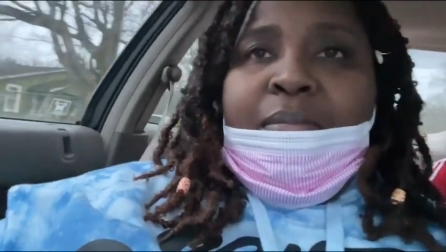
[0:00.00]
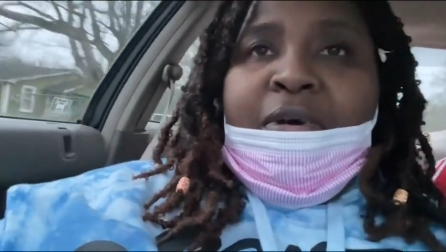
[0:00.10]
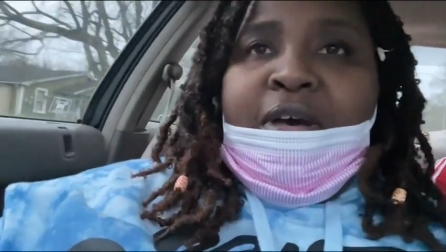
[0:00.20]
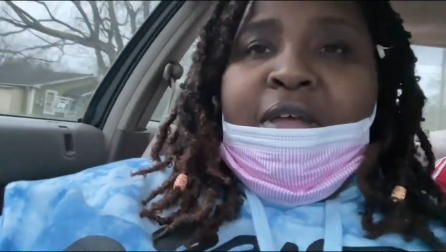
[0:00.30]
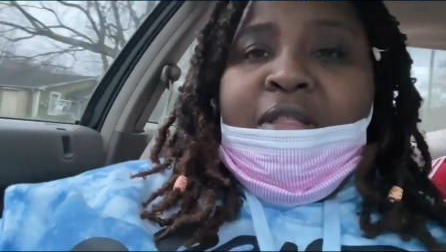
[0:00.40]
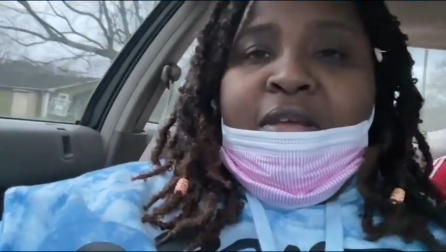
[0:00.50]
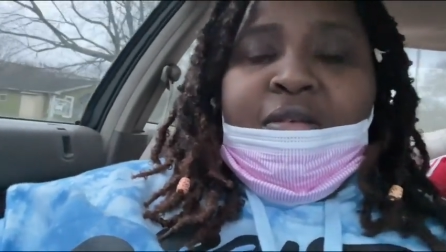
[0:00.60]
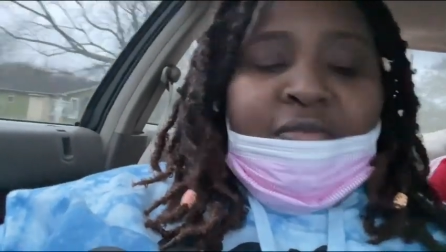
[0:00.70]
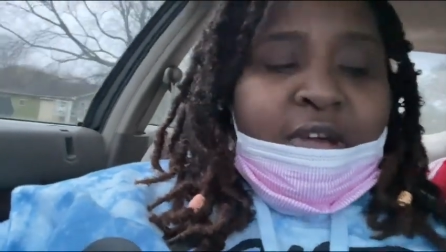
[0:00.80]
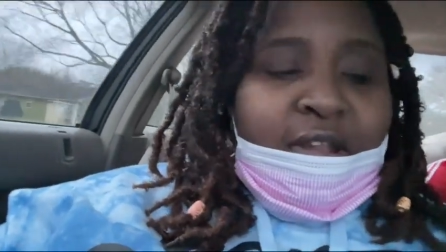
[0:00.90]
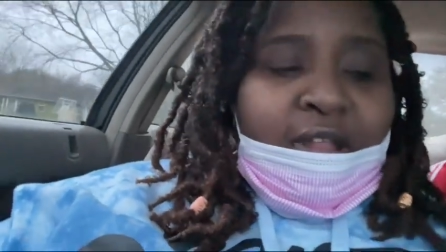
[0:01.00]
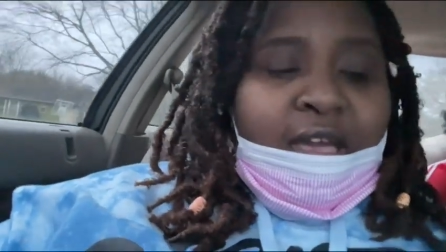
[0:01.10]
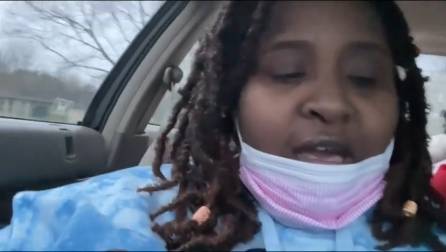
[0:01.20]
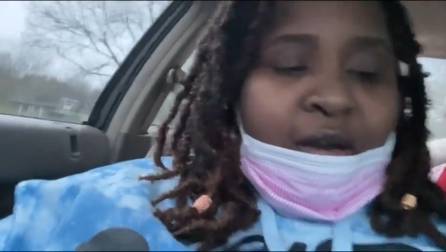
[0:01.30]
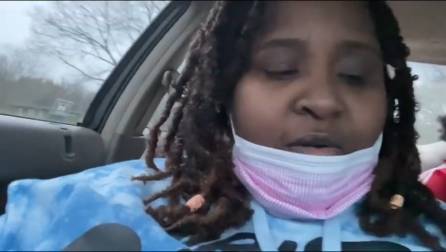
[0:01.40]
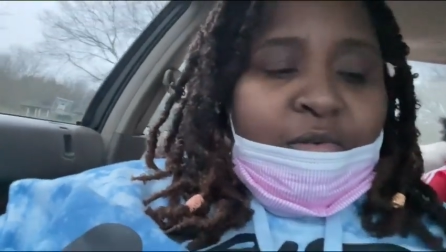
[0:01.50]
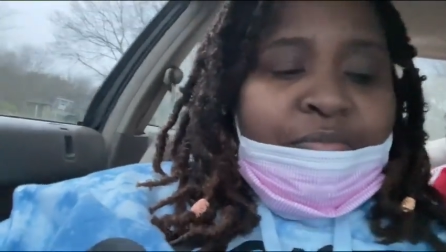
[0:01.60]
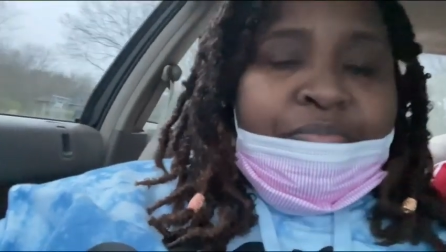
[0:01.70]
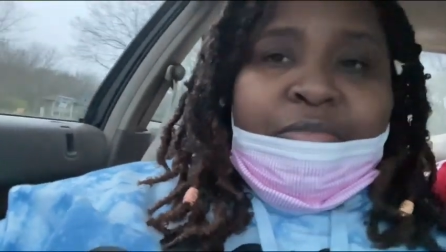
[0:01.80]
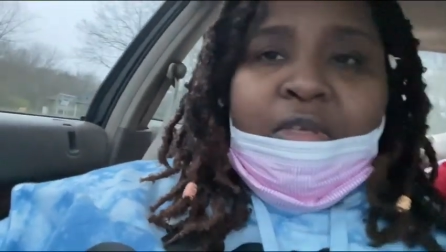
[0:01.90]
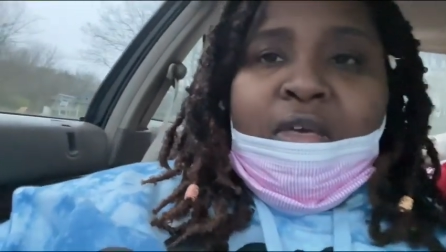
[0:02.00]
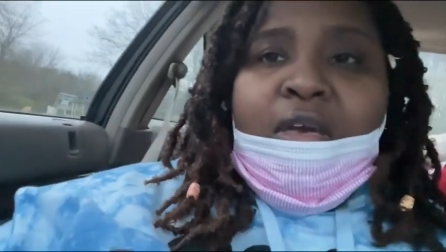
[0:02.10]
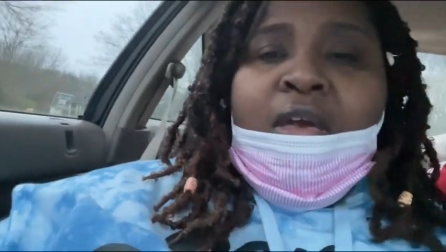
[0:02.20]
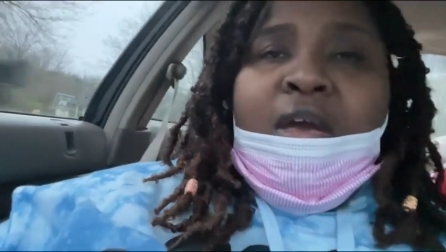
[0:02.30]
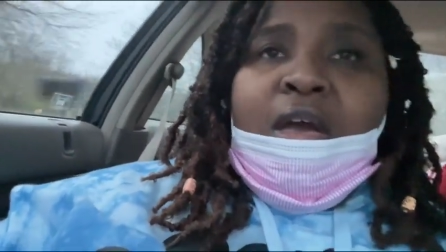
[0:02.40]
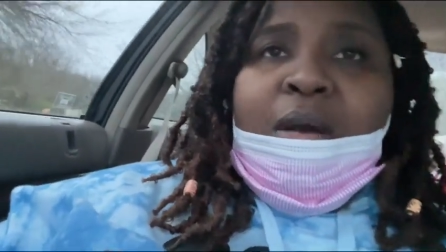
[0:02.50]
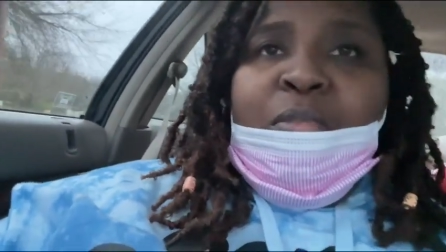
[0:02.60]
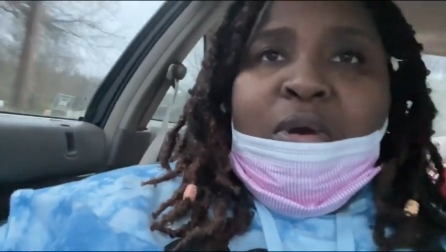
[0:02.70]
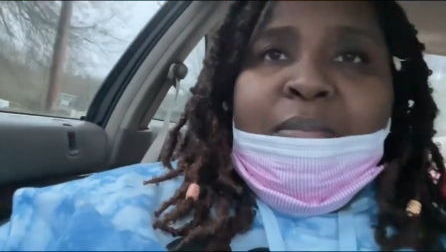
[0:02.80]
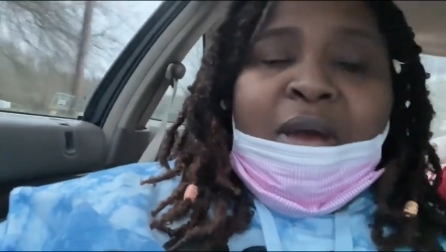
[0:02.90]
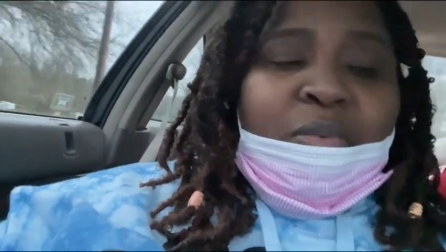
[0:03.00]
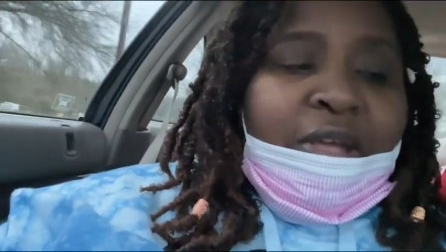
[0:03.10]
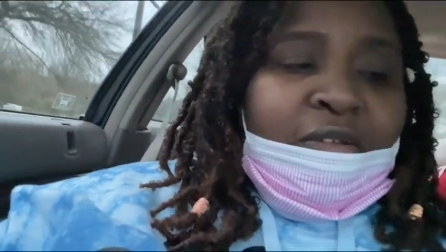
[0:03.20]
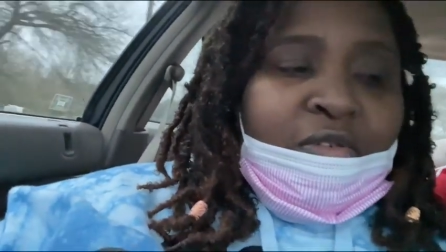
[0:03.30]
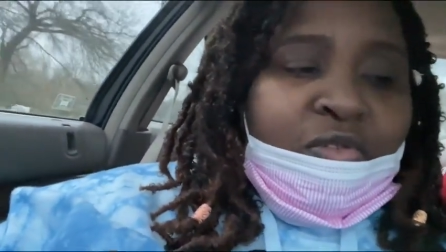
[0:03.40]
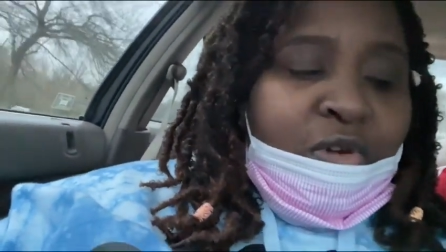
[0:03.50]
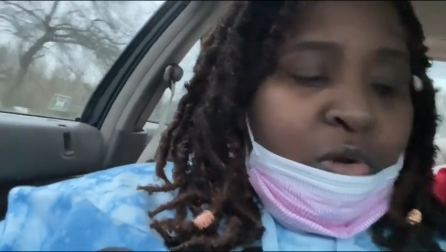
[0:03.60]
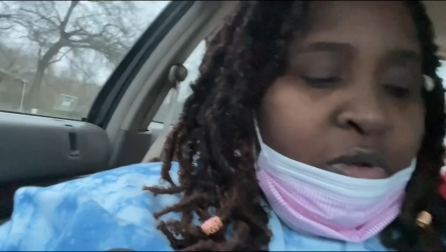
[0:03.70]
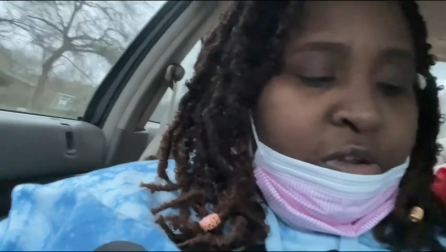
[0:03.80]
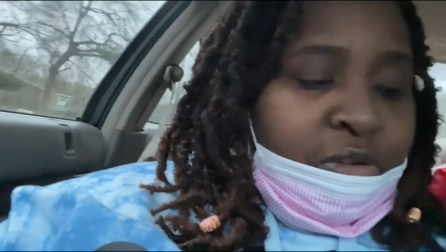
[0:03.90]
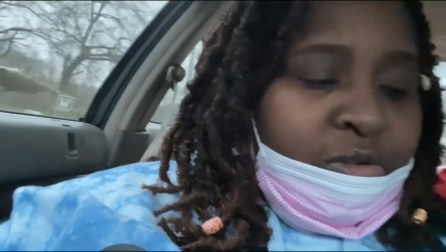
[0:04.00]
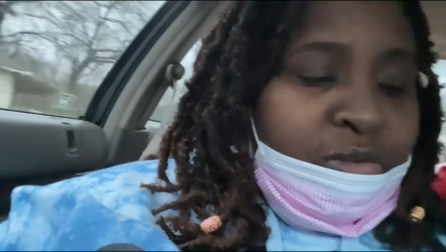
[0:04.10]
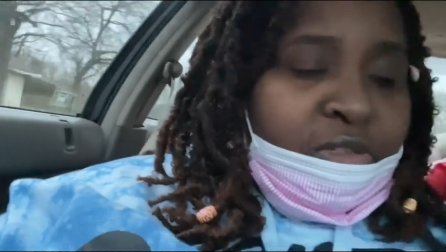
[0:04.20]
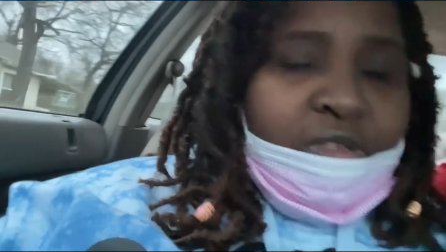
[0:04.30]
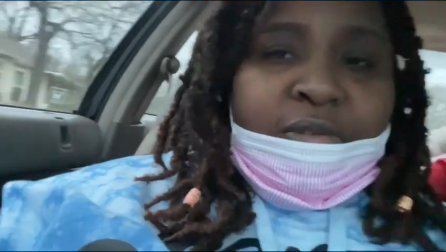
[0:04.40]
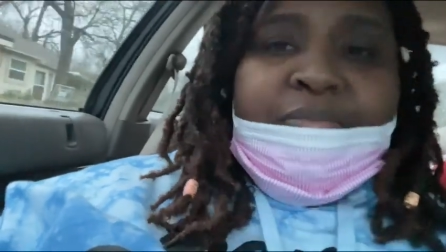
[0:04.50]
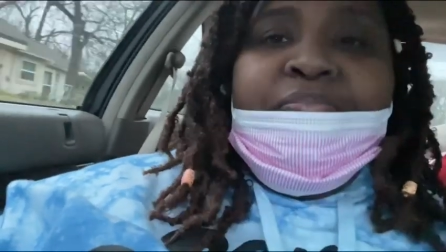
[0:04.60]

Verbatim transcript: But right now, I'm on my way to Kroger's.